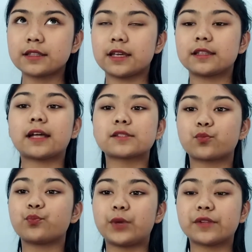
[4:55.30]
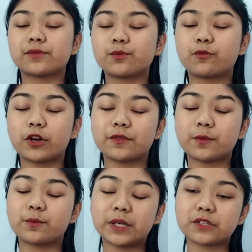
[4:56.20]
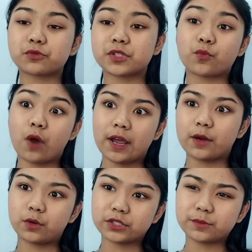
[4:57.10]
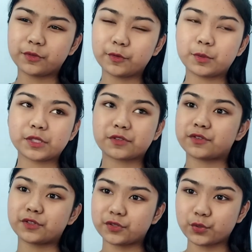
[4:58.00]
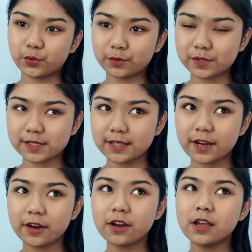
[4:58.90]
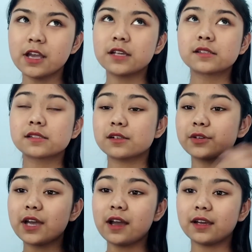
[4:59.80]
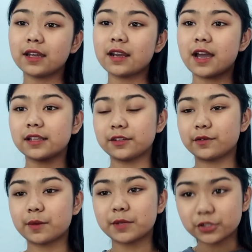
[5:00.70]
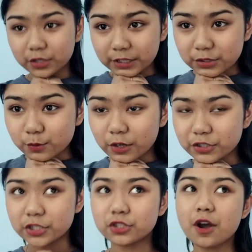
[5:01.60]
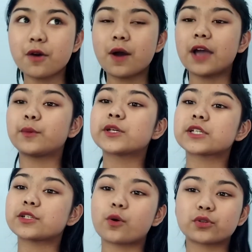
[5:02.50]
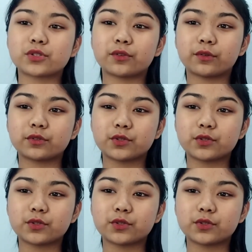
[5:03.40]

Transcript: that's one of the biggest reason why I watched the movie, because Kristen Stewart was in there. So yeah, again, highly recommend you guys to watch it, though I wish I told you to